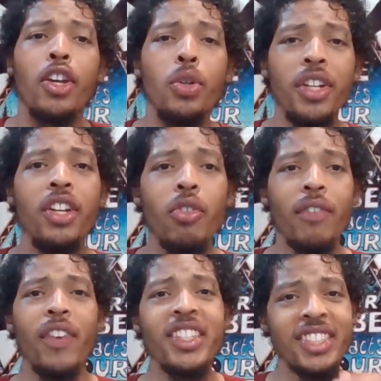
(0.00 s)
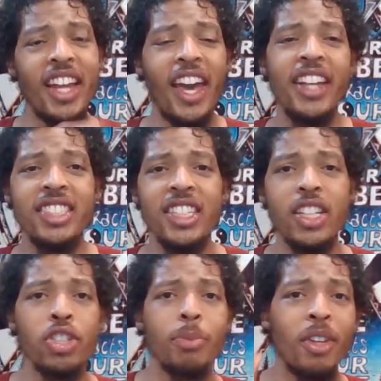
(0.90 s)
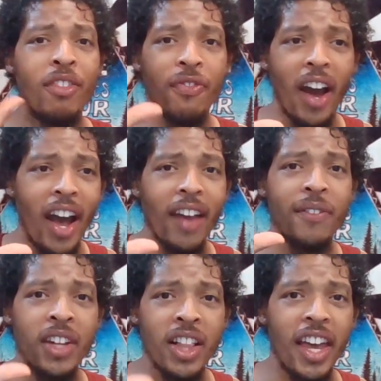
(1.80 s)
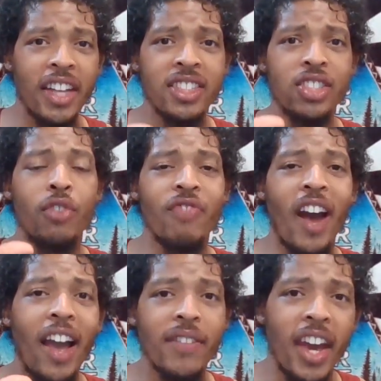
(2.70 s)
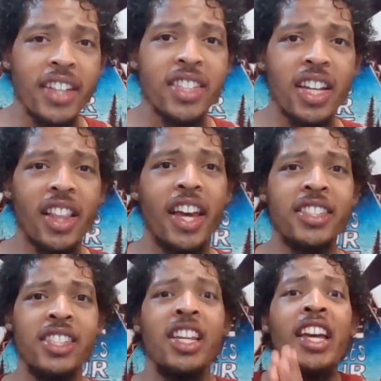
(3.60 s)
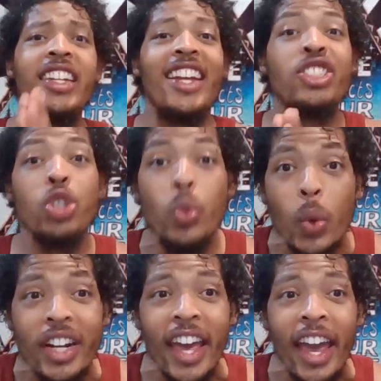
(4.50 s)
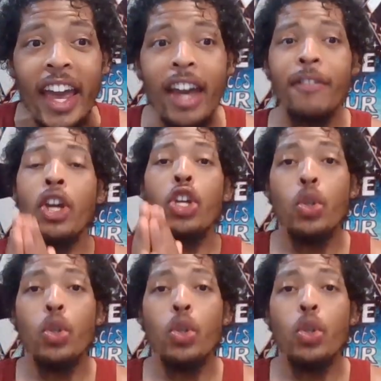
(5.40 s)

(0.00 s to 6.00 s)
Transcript: You need to invest in asset. There should be five classes or five asset classes that you want to have.